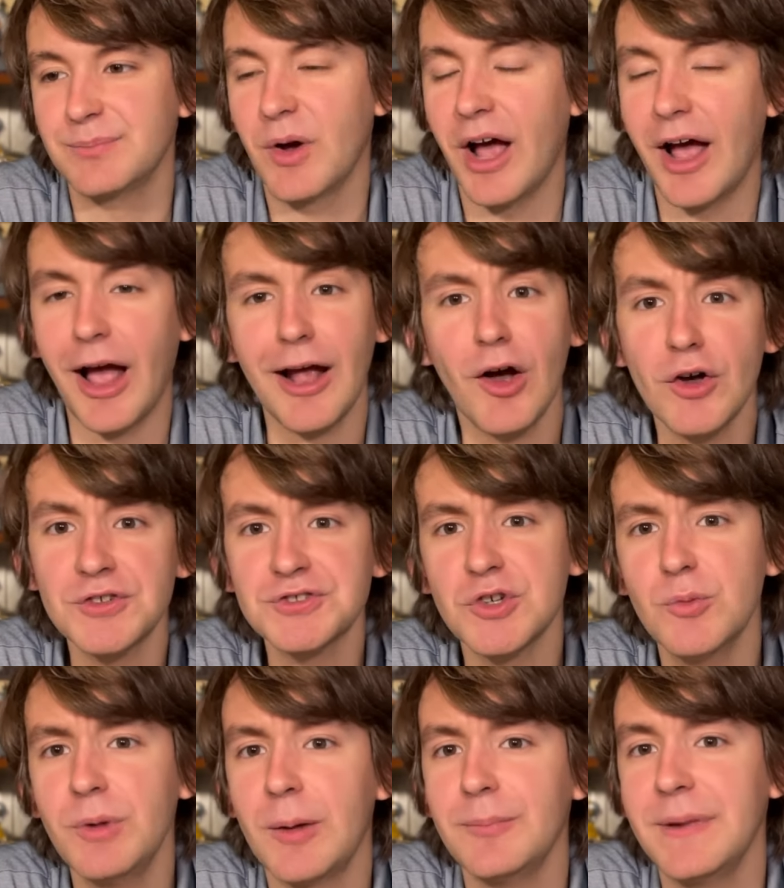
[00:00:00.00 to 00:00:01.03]
But I
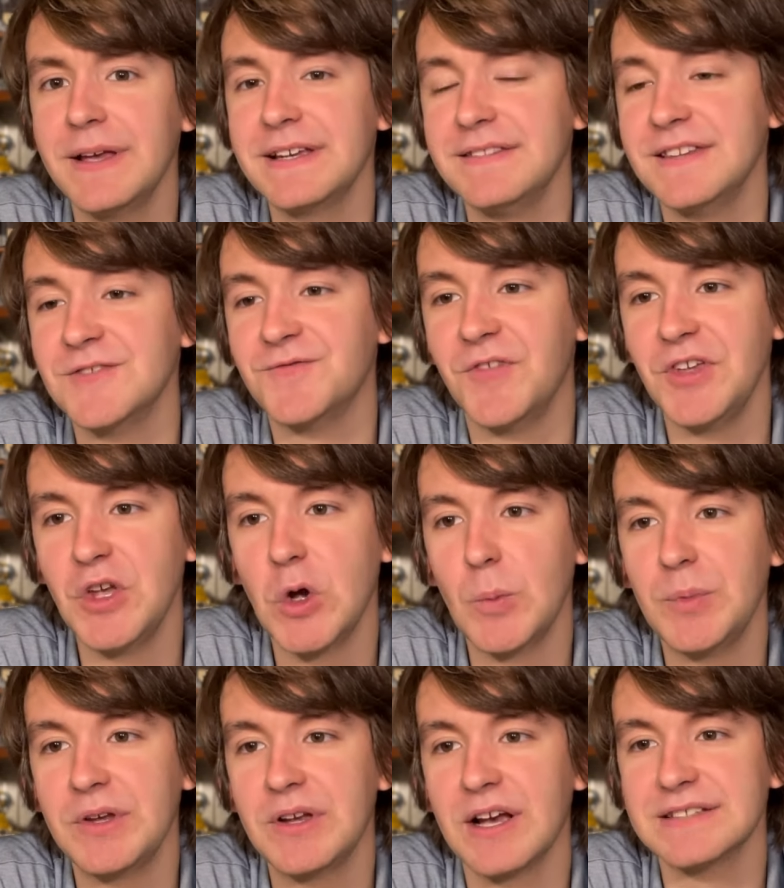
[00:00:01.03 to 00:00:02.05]
also am making this video
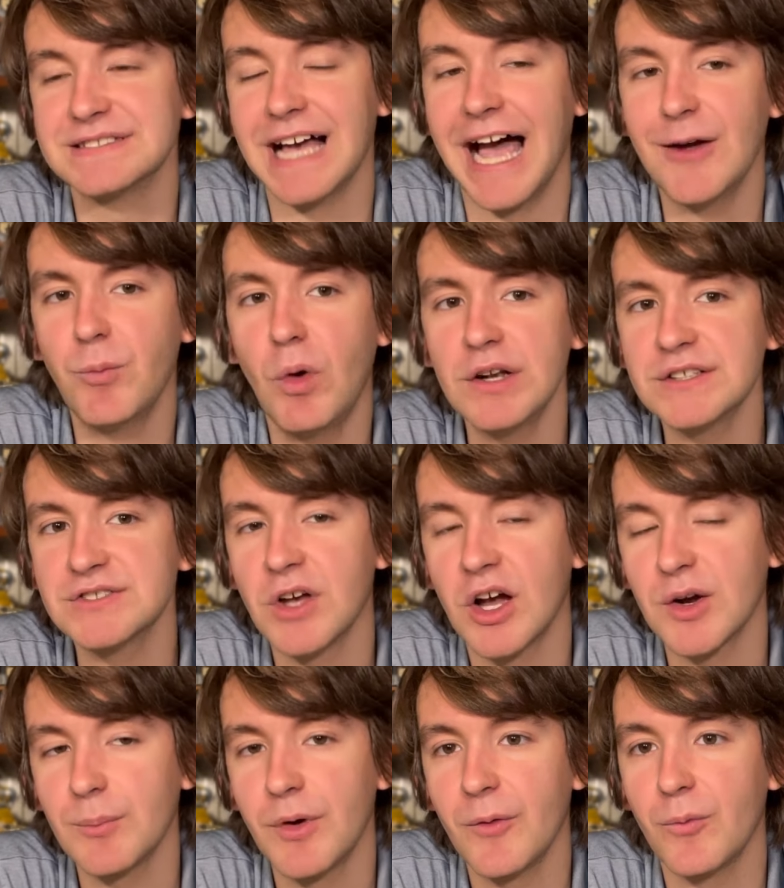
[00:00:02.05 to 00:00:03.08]
because I want to talk
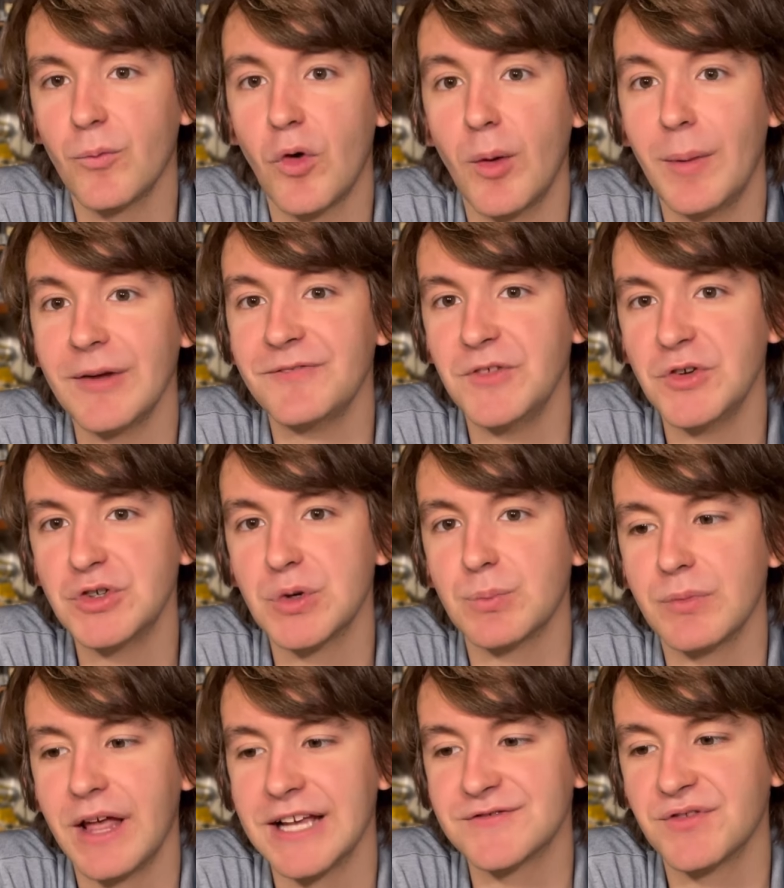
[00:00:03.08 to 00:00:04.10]
about what my future
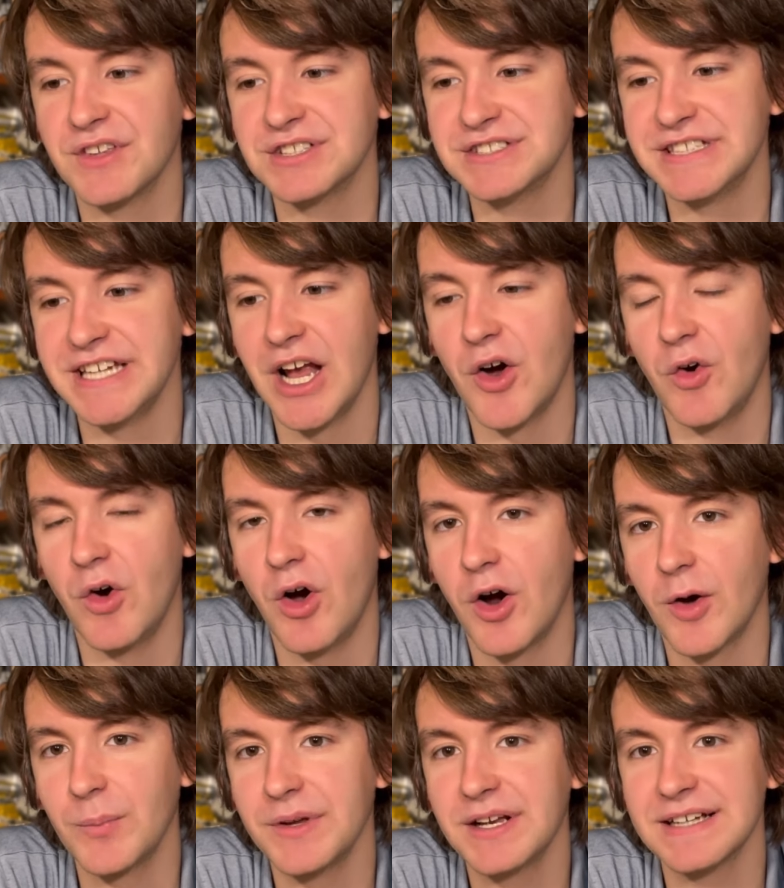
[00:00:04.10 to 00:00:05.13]
plans for this channel
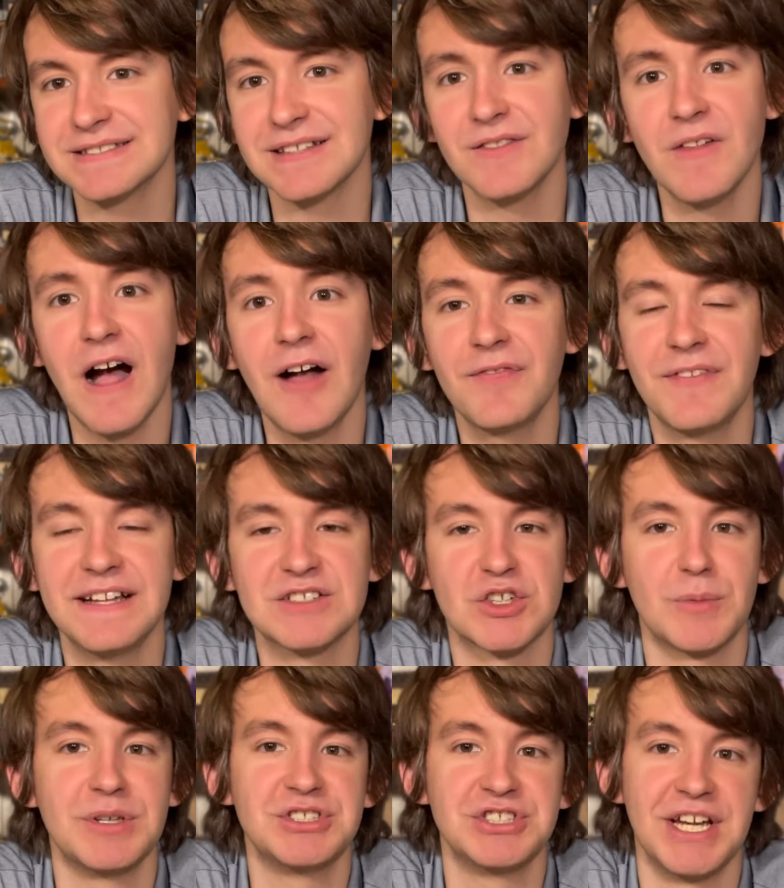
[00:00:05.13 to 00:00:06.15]
are, because a lot of things are
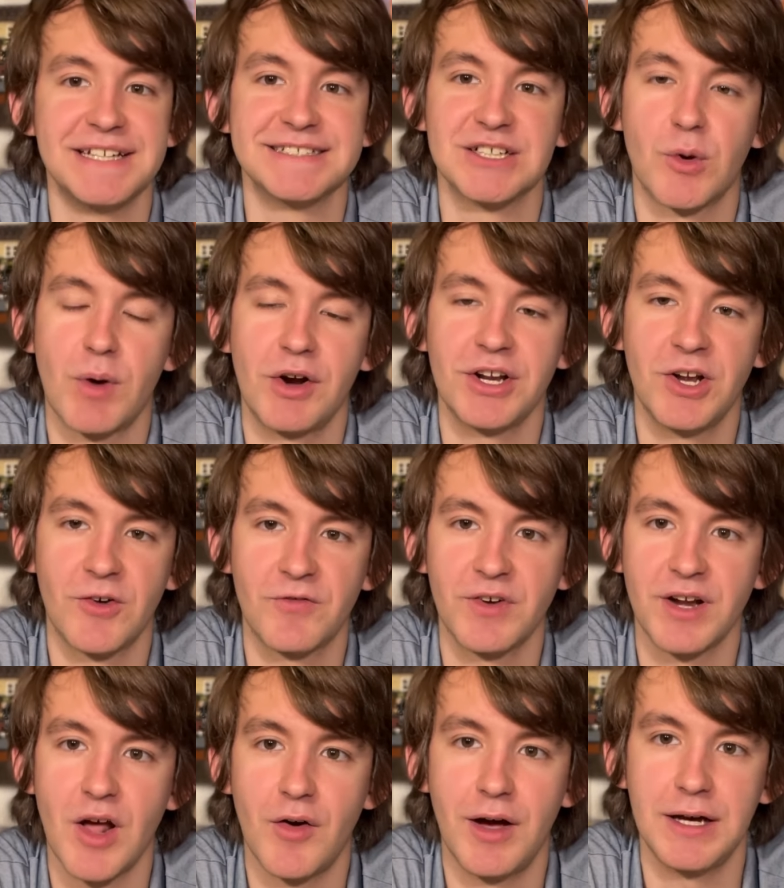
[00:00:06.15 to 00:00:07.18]
going to be changing around here from
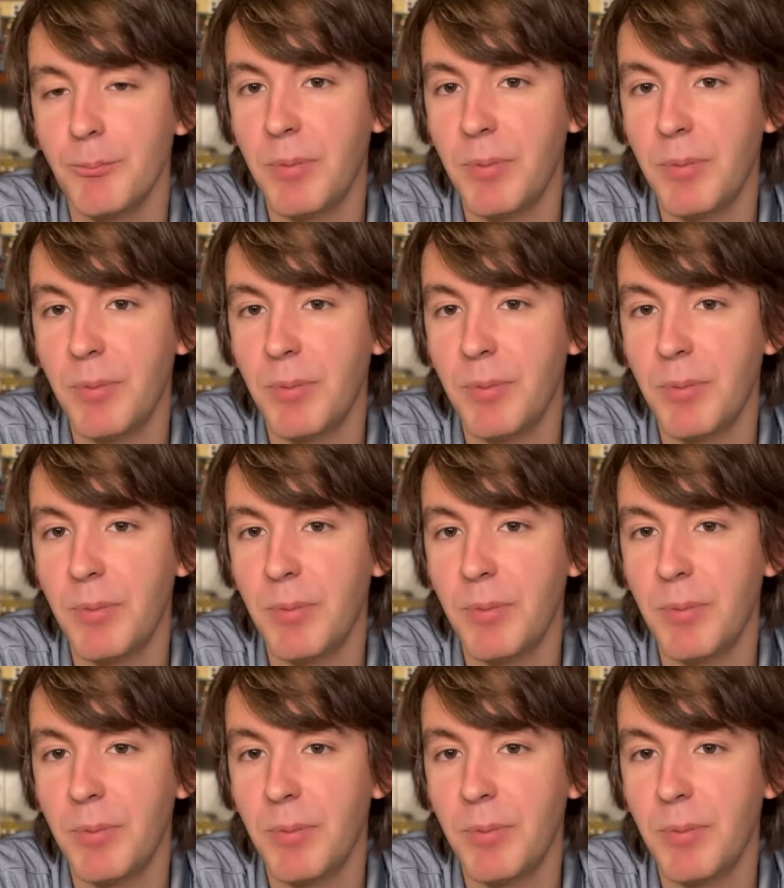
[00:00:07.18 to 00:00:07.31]
now on.